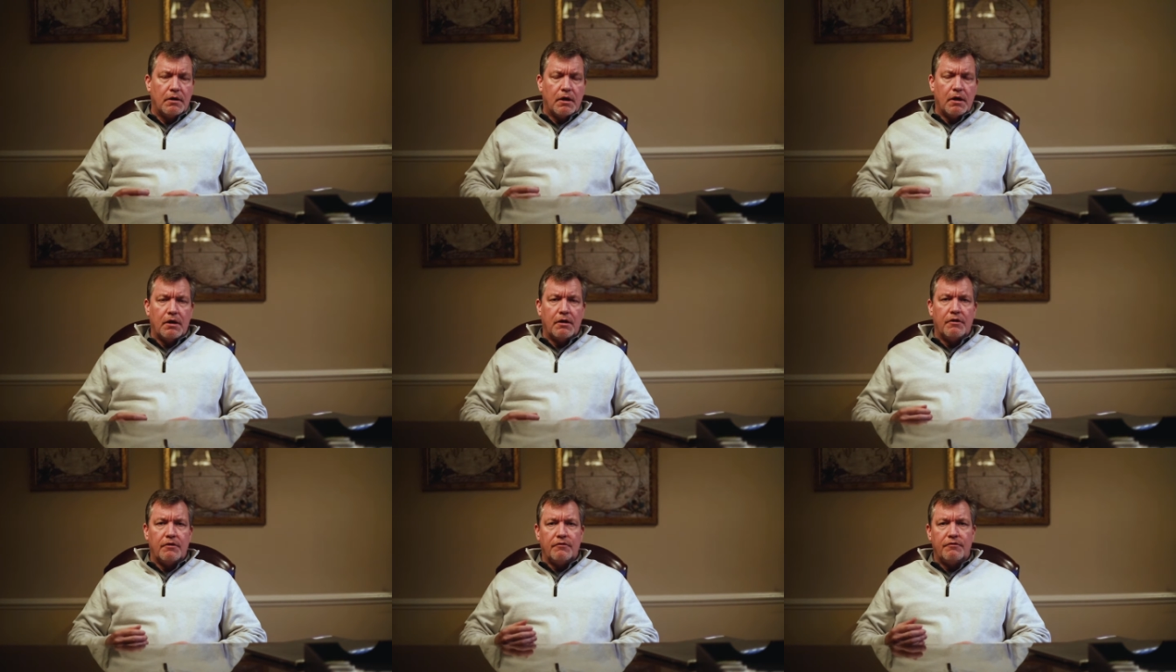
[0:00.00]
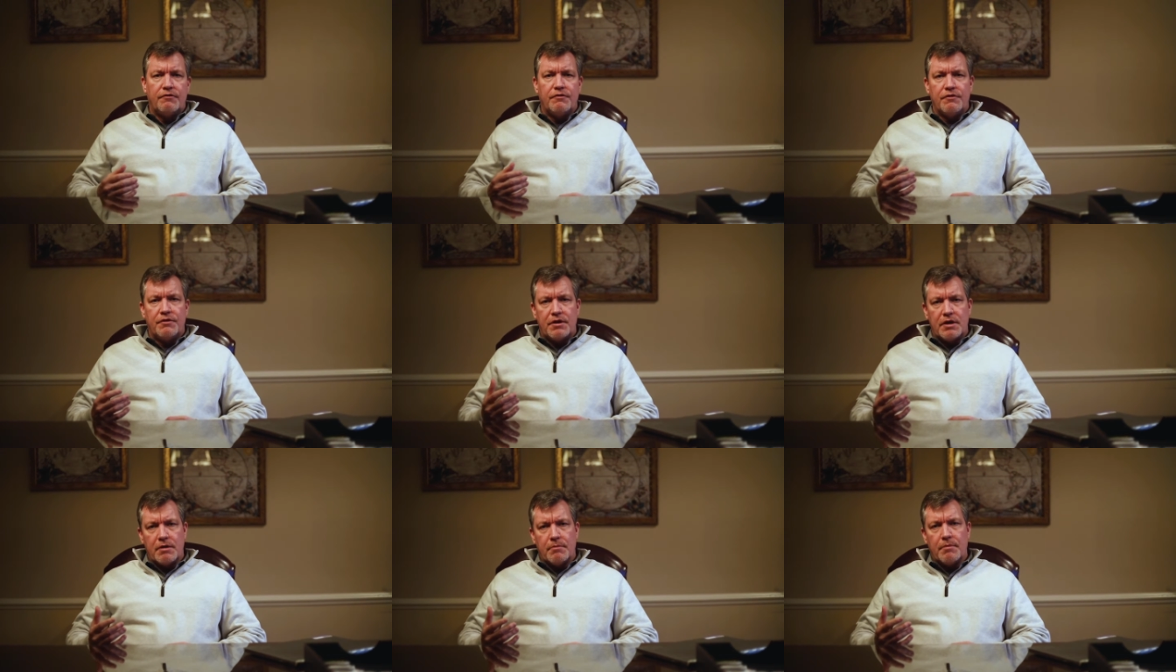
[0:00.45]

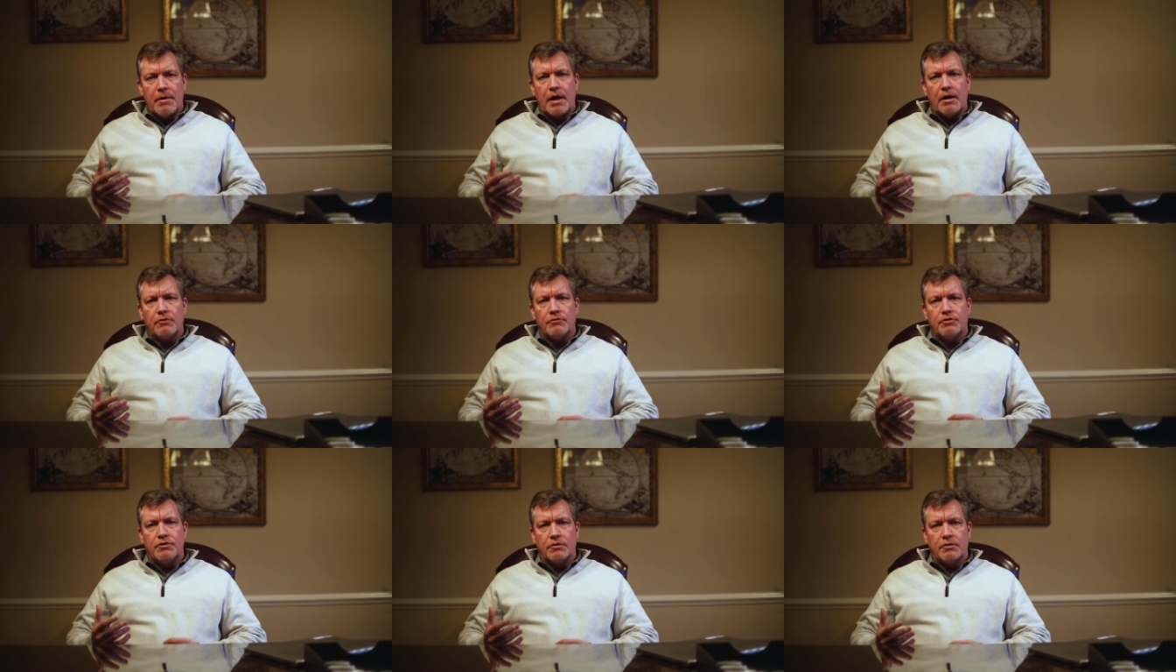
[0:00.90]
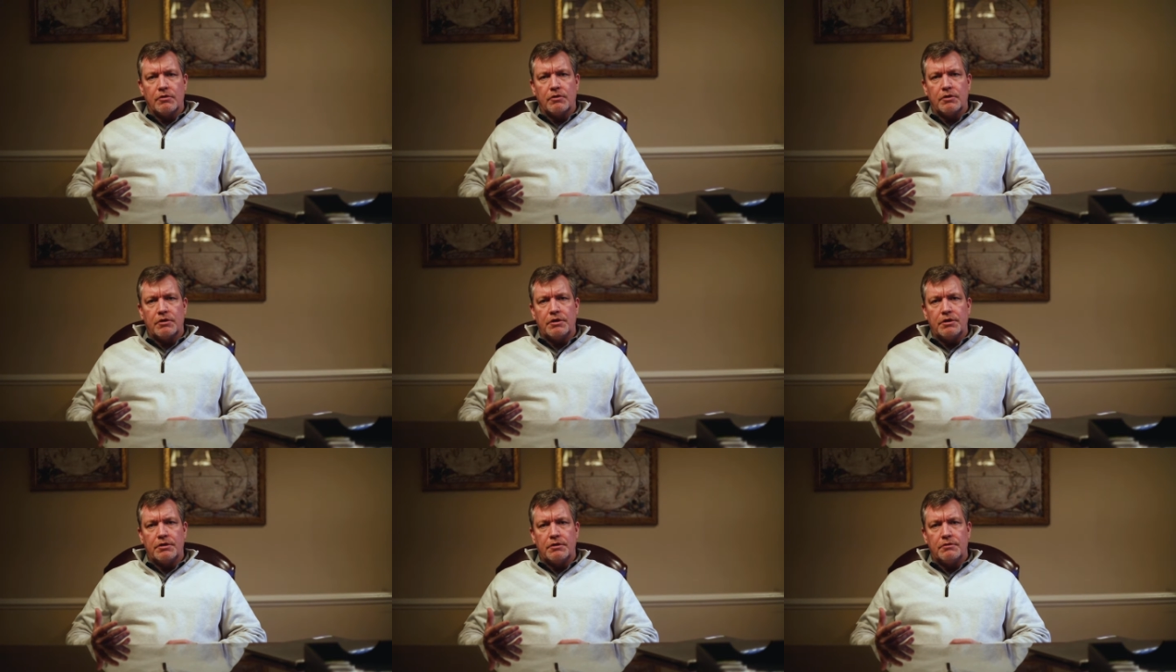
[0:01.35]
of the amount you're
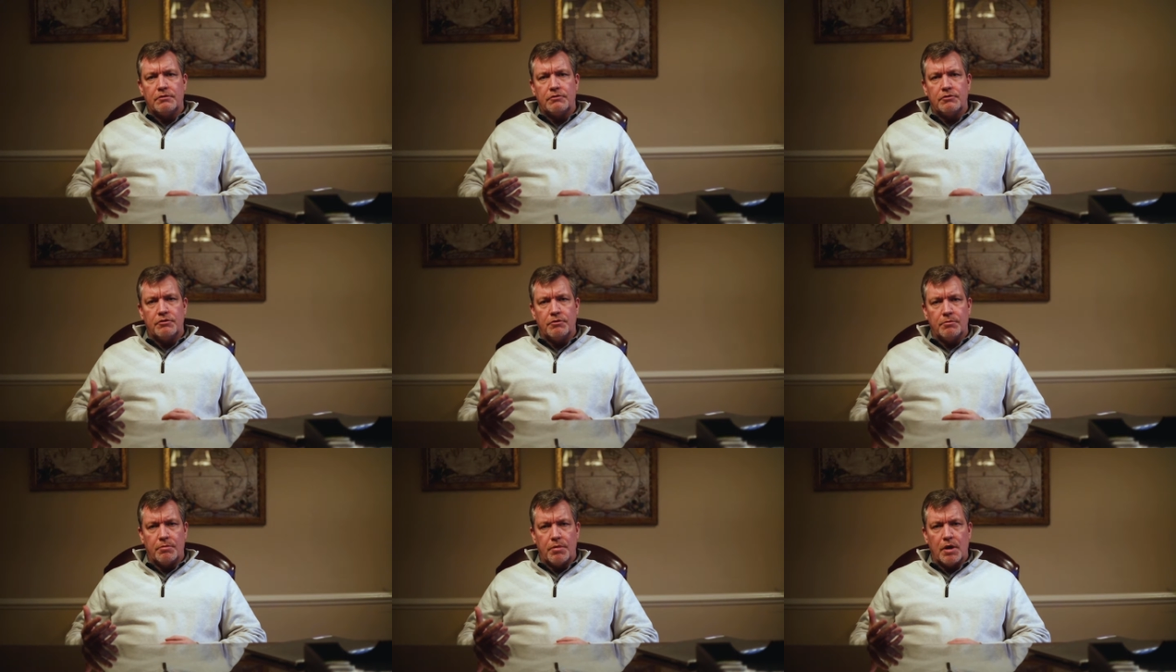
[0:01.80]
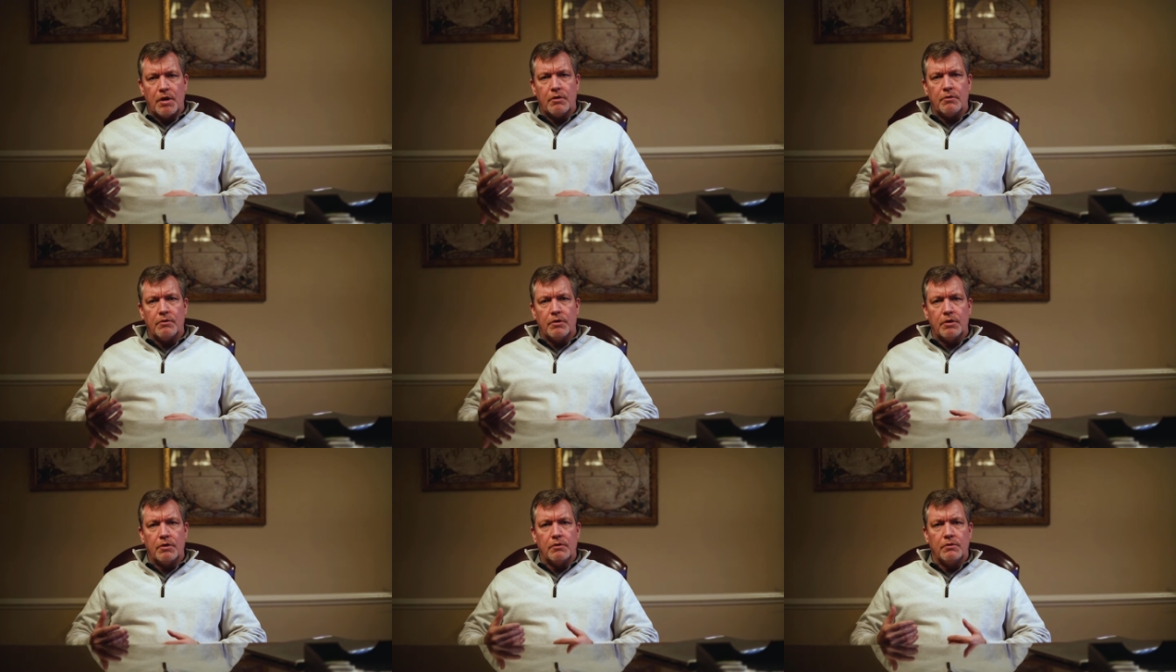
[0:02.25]
looking to
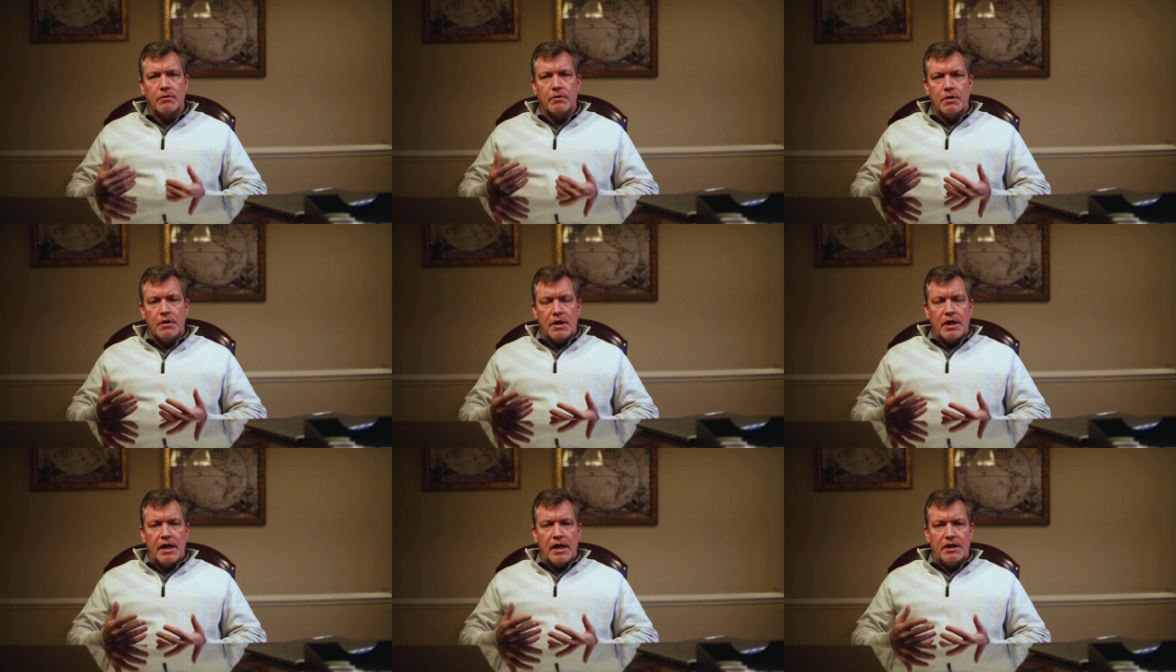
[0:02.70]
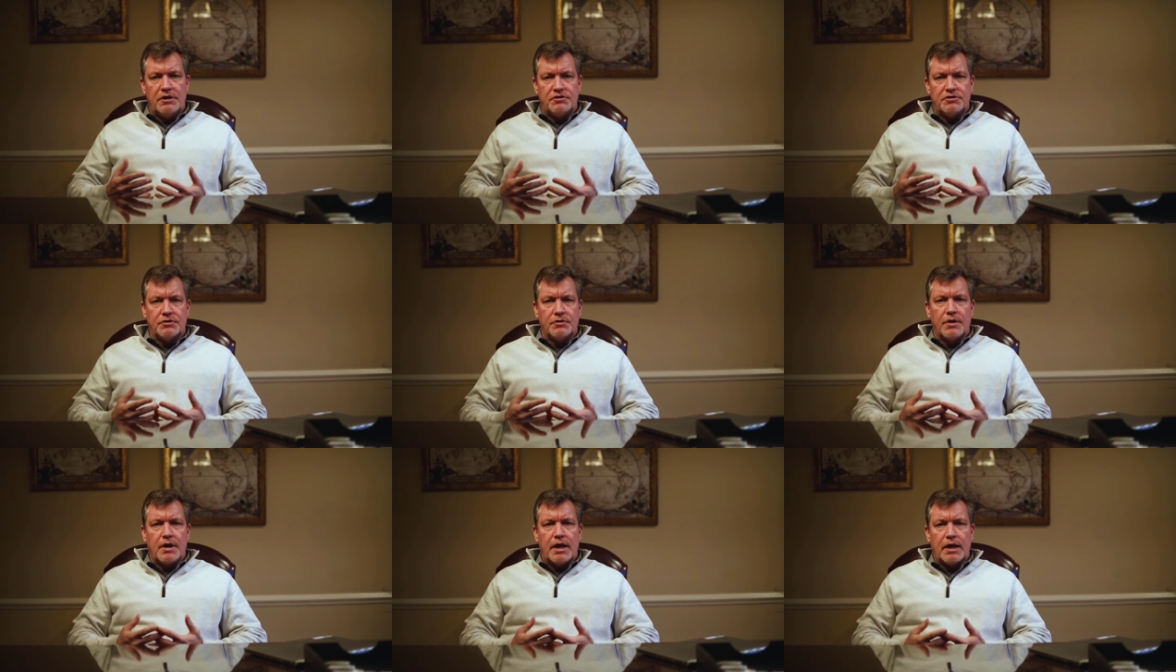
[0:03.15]
borrow
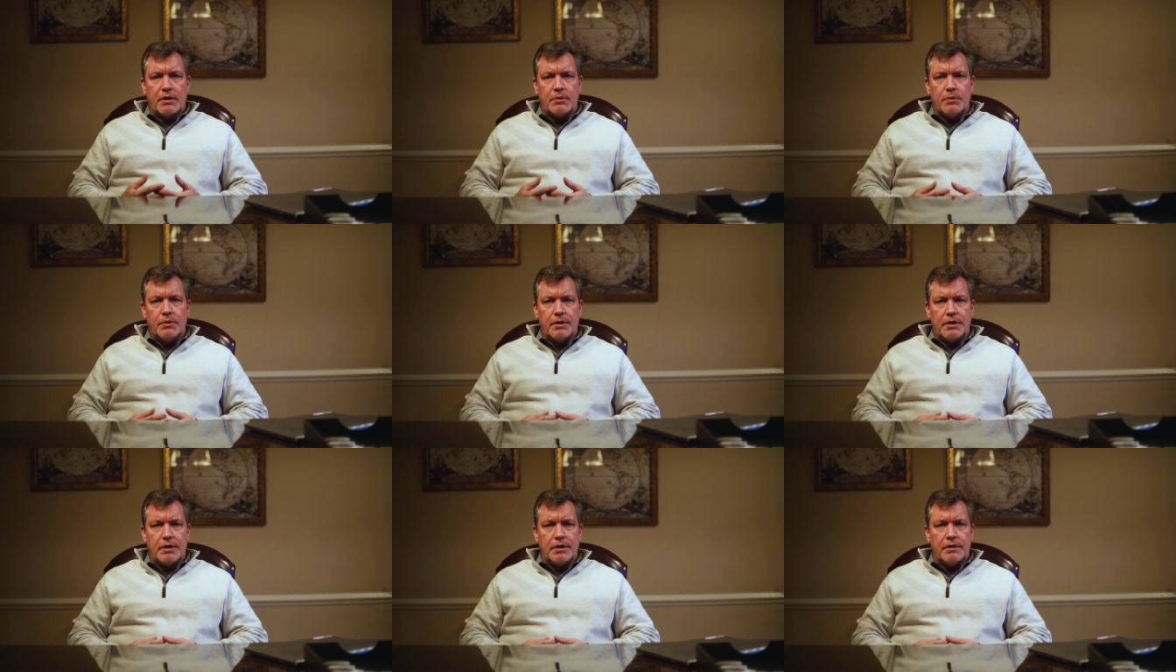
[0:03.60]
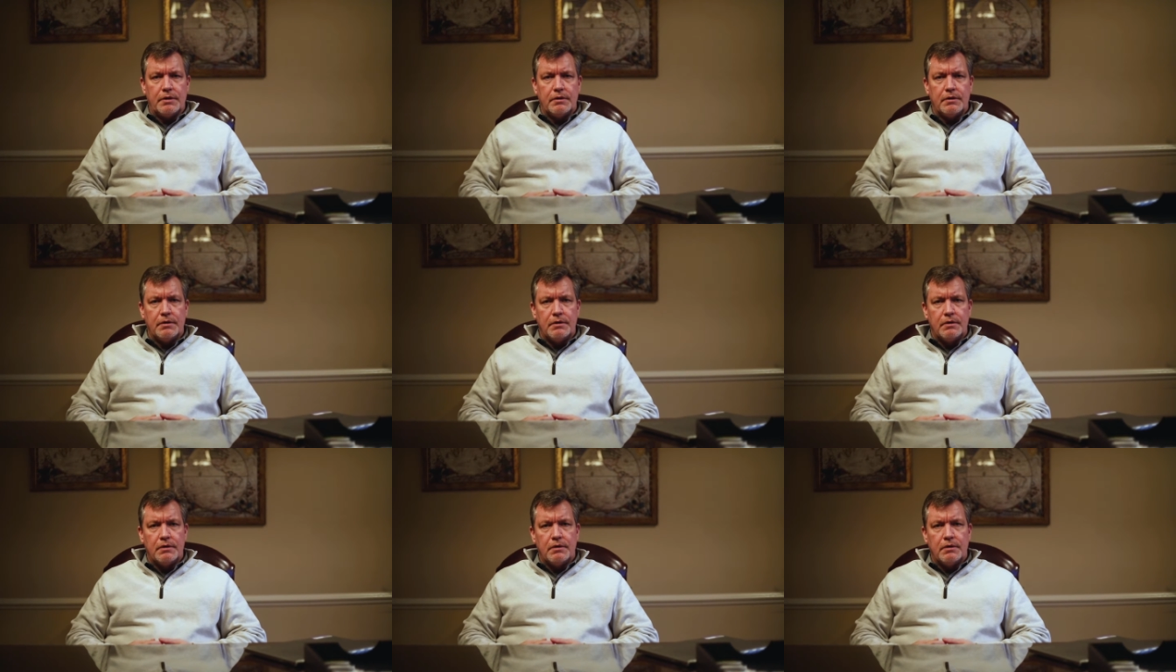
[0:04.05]
as your equity